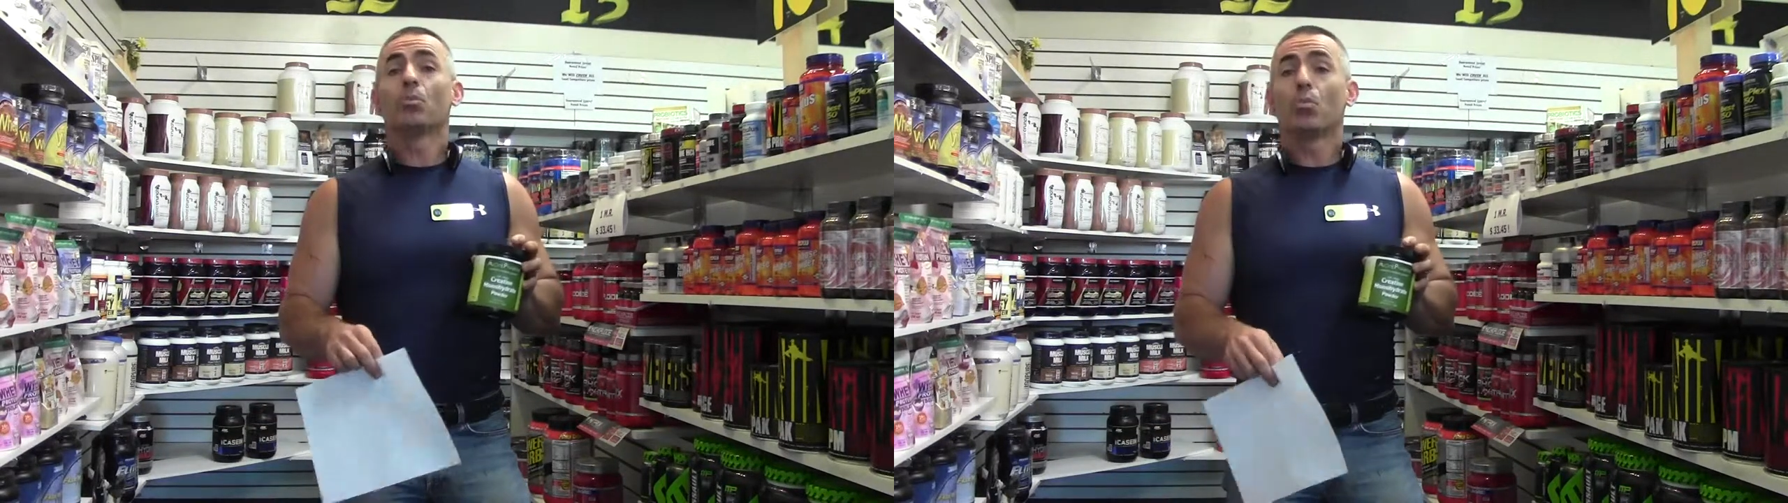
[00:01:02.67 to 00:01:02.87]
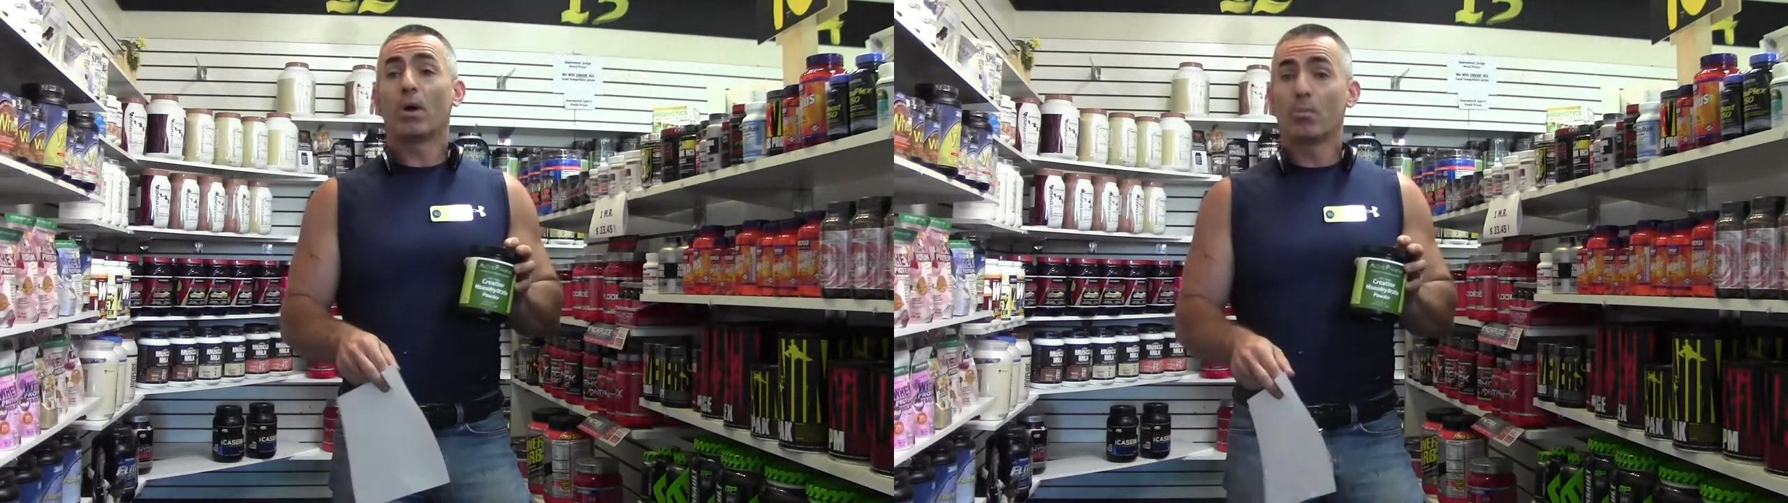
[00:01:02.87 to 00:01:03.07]

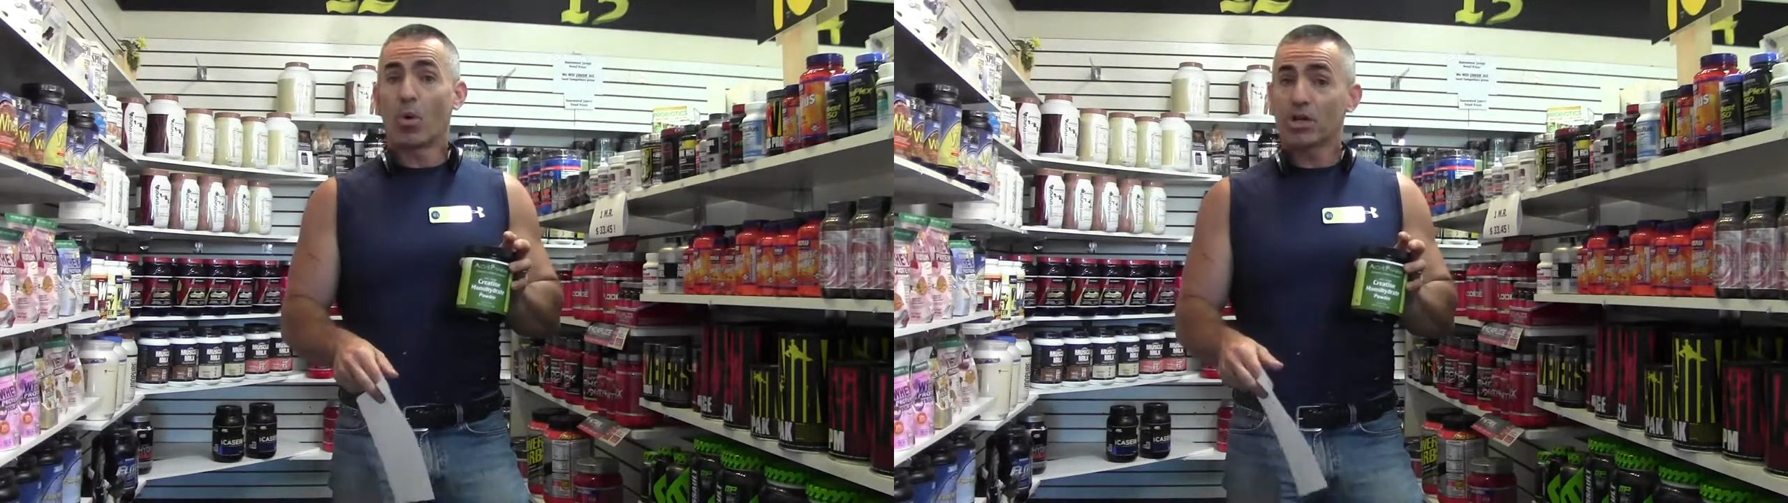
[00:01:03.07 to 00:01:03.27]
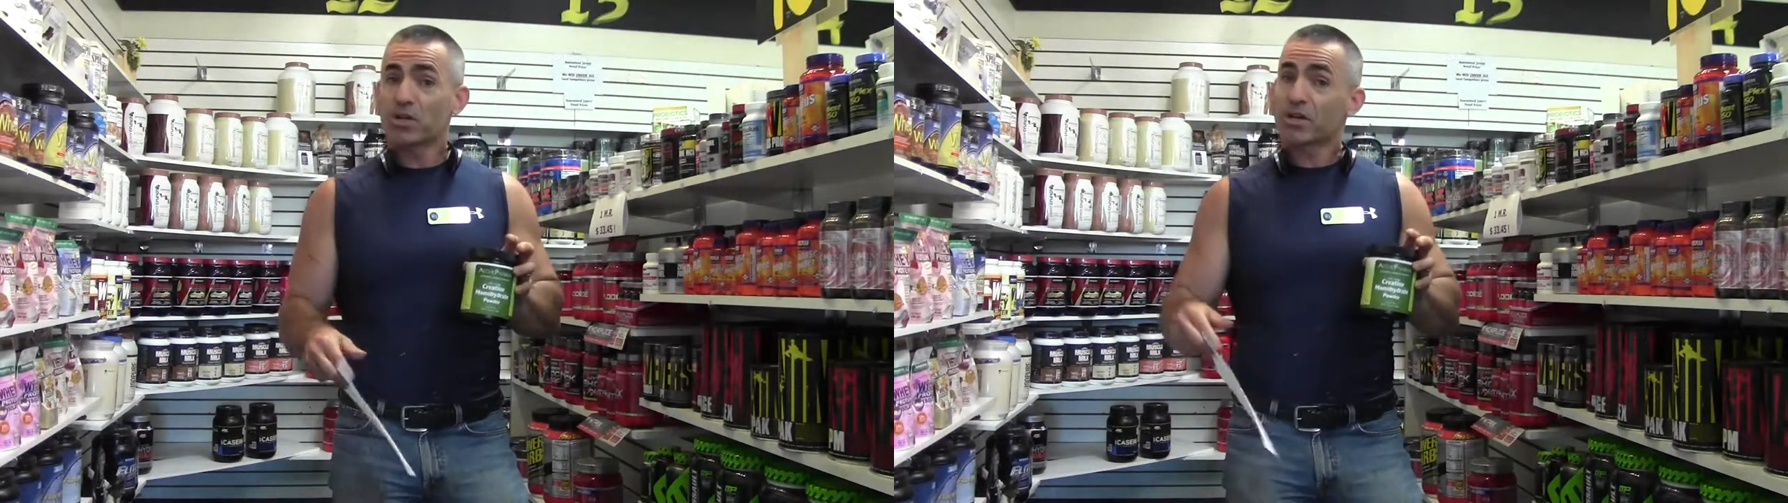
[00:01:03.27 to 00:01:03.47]
When
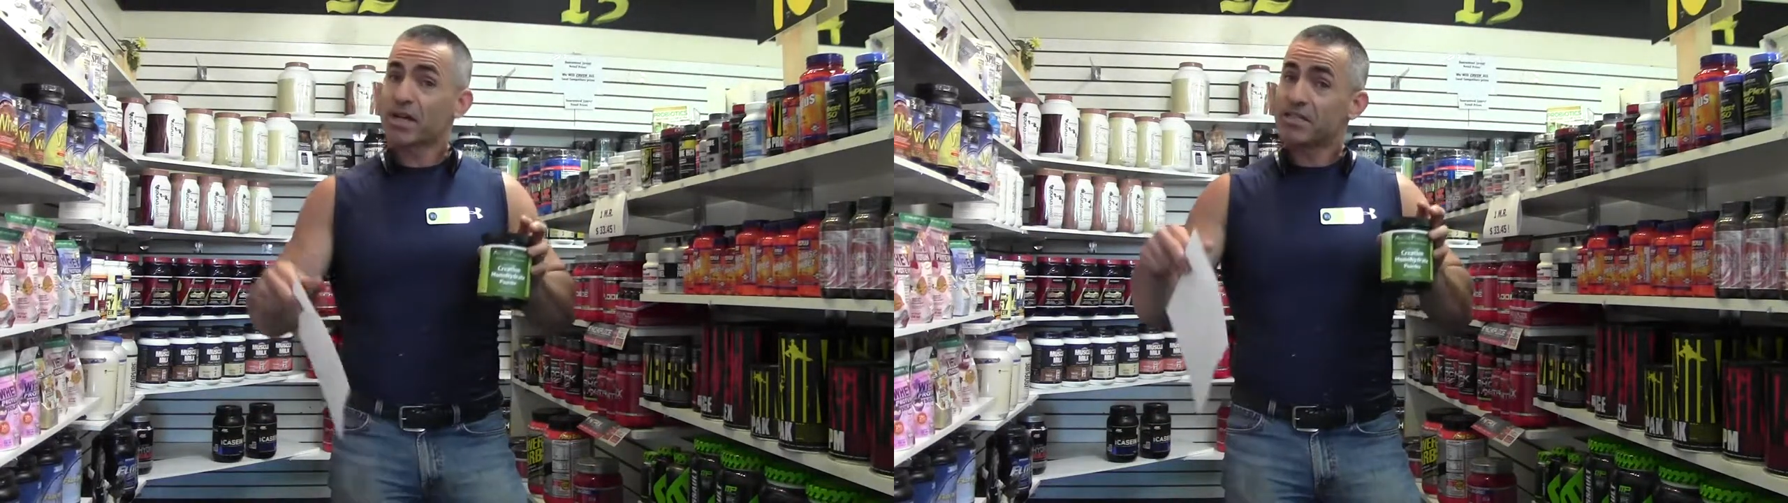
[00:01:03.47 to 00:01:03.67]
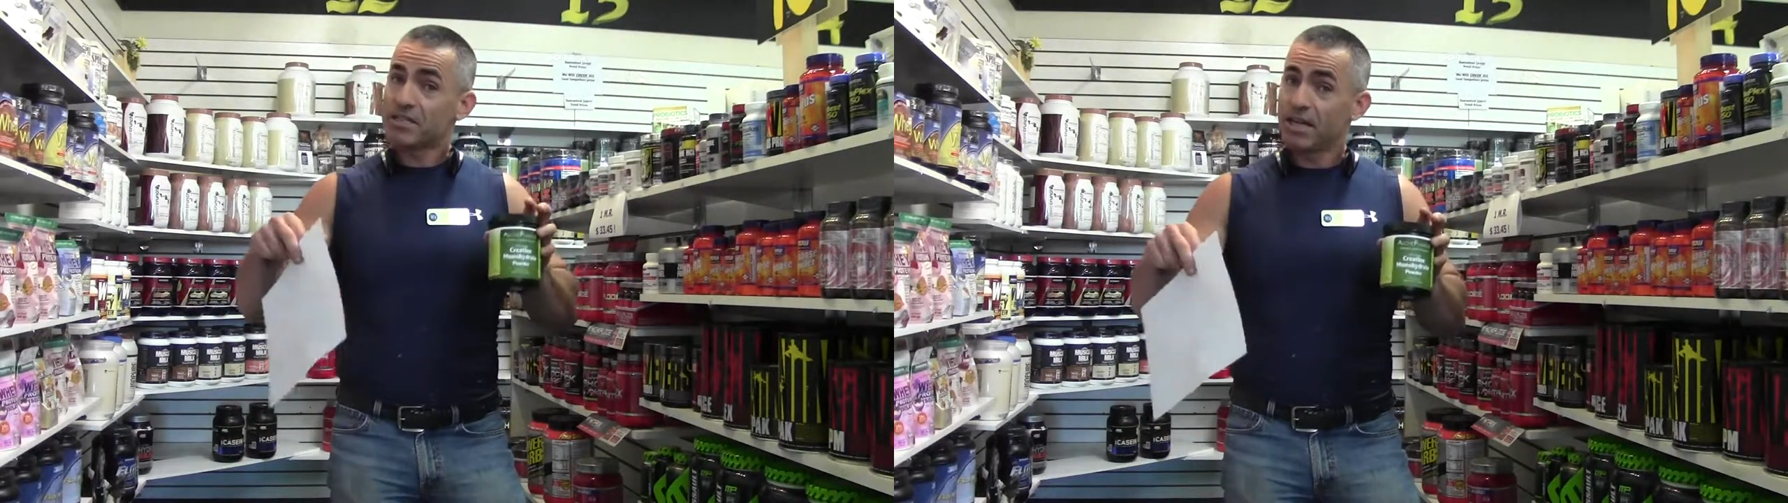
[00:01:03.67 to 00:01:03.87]
moisture gets